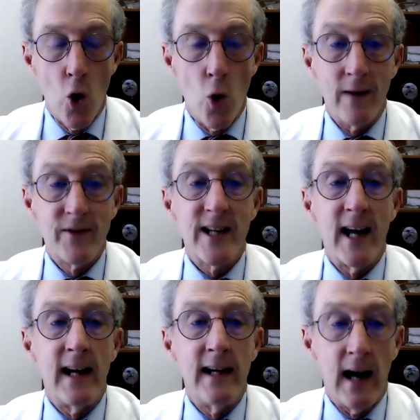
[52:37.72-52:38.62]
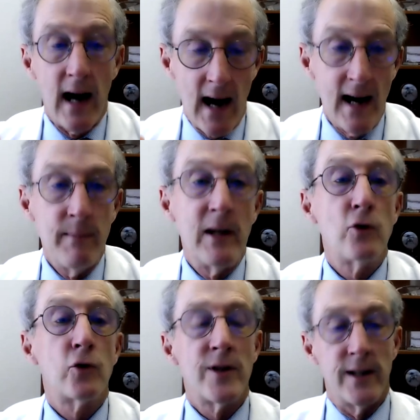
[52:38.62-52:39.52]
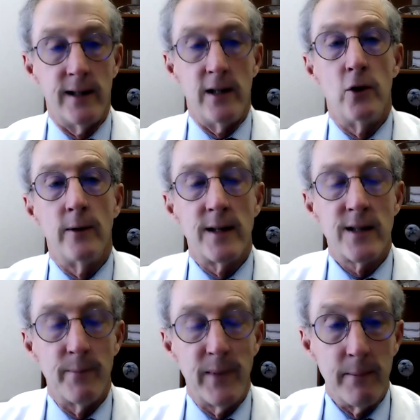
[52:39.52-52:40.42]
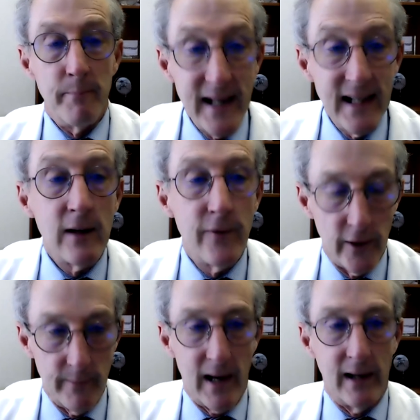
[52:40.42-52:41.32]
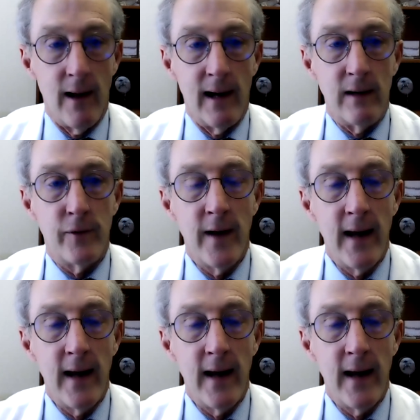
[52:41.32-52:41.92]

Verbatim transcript: who have said, I'm interested in doing something meaningful in my life.